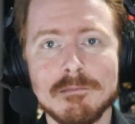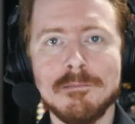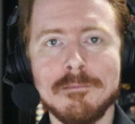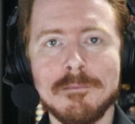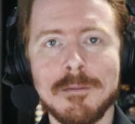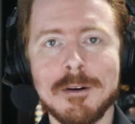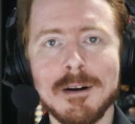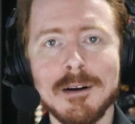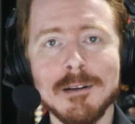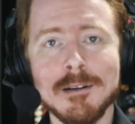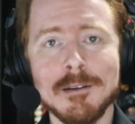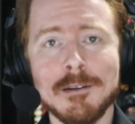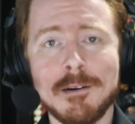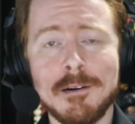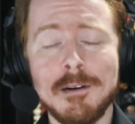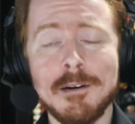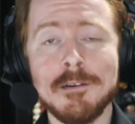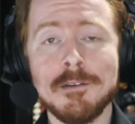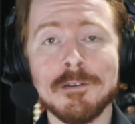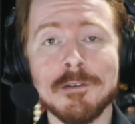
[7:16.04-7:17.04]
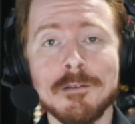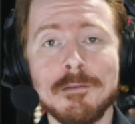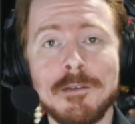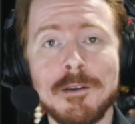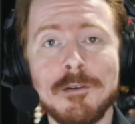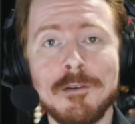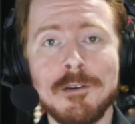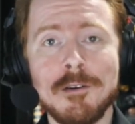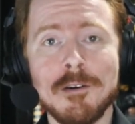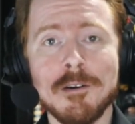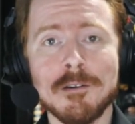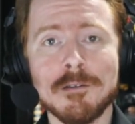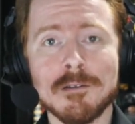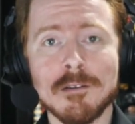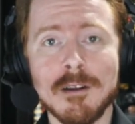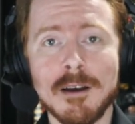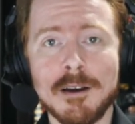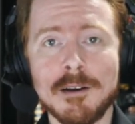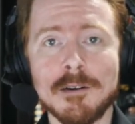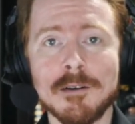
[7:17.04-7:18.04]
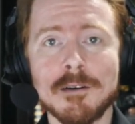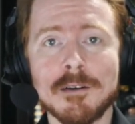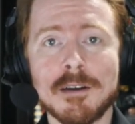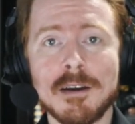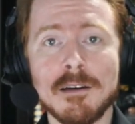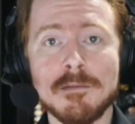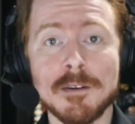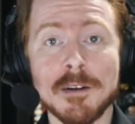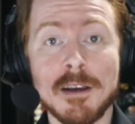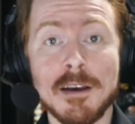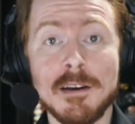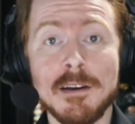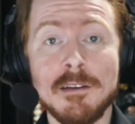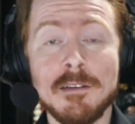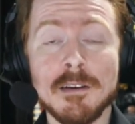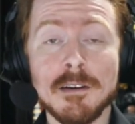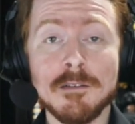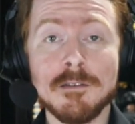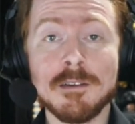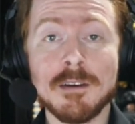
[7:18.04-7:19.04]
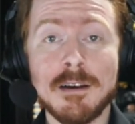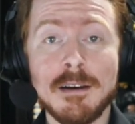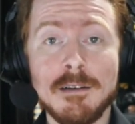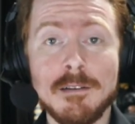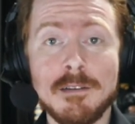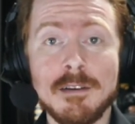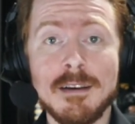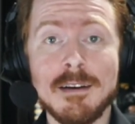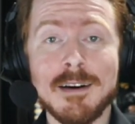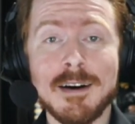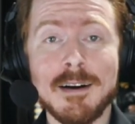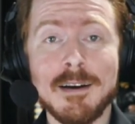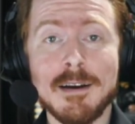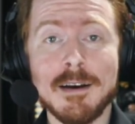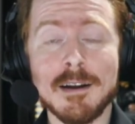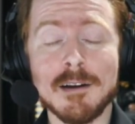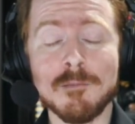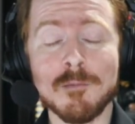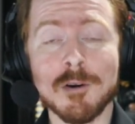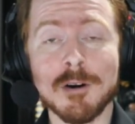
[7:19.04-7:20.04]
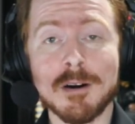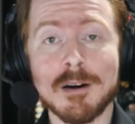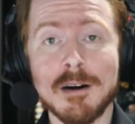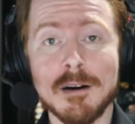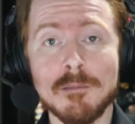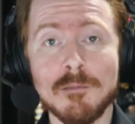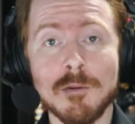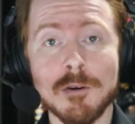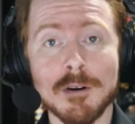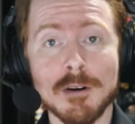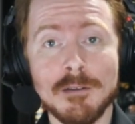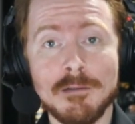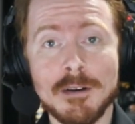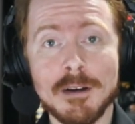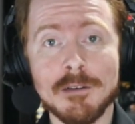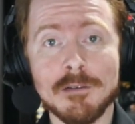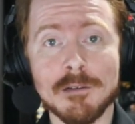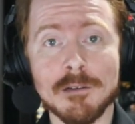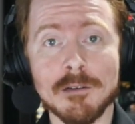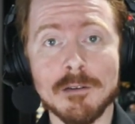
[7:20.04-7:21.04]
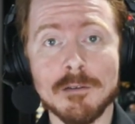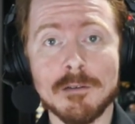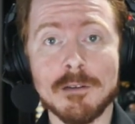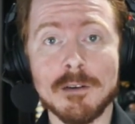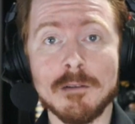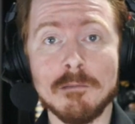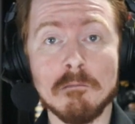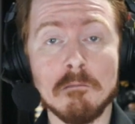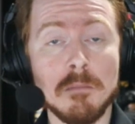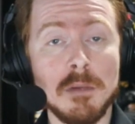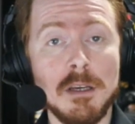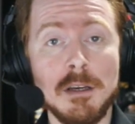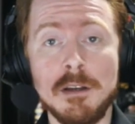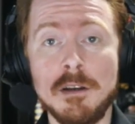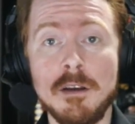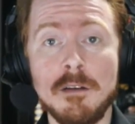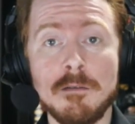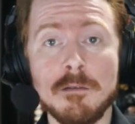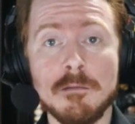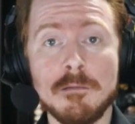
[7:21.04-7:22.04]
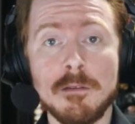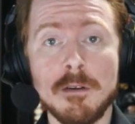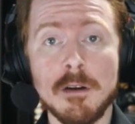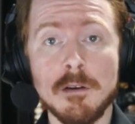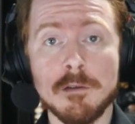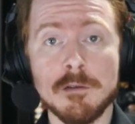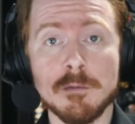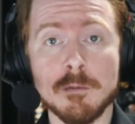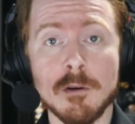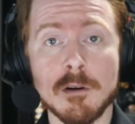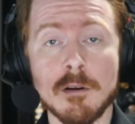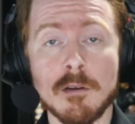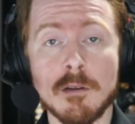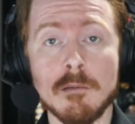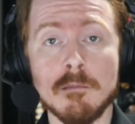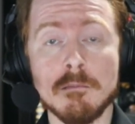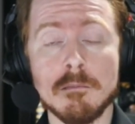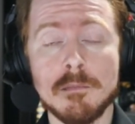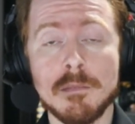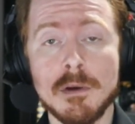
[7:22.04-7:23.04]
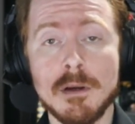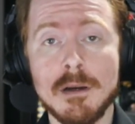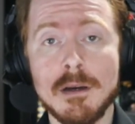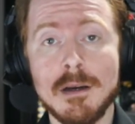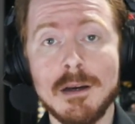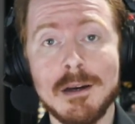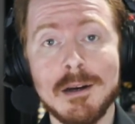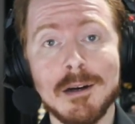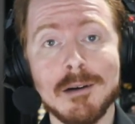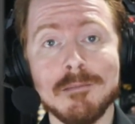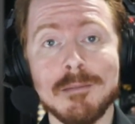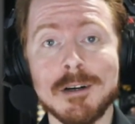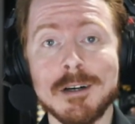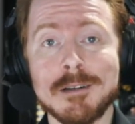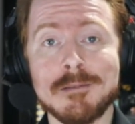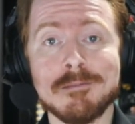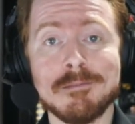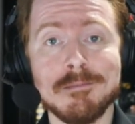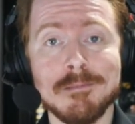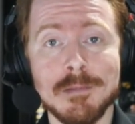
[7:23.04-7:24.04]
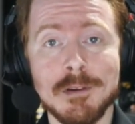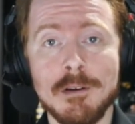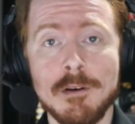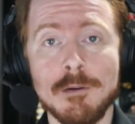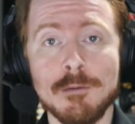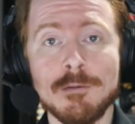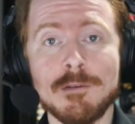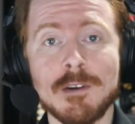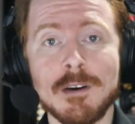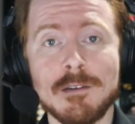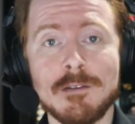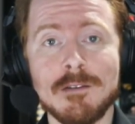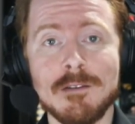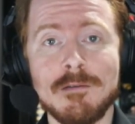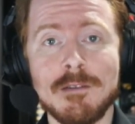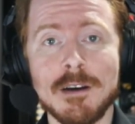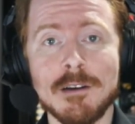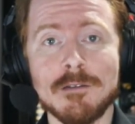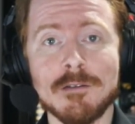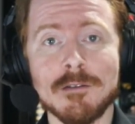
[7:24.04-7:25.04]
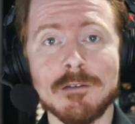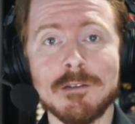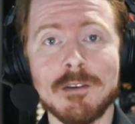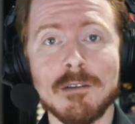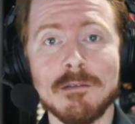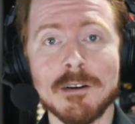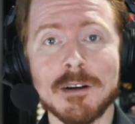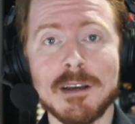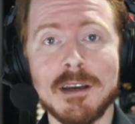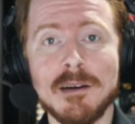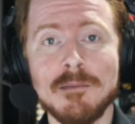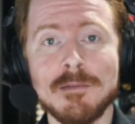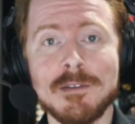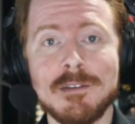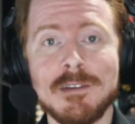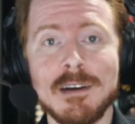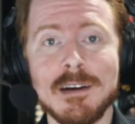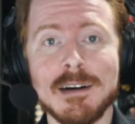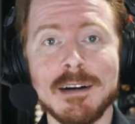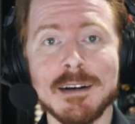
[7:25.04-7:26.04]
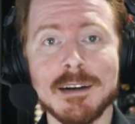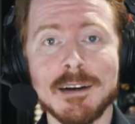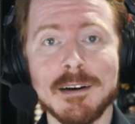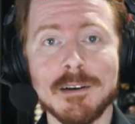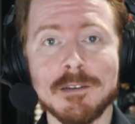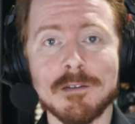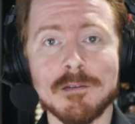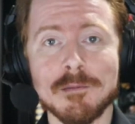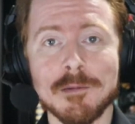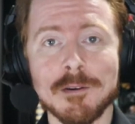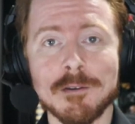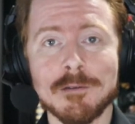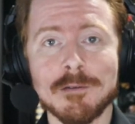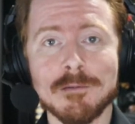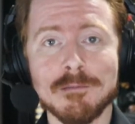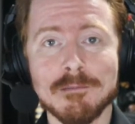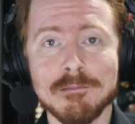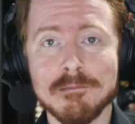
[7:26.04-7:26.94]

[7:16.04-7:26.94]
Well, in an interview years later, Kevin Kenny did say TI had him work on more adventures, and he'd even finished one of them. But no such adventures ever came to TI customers.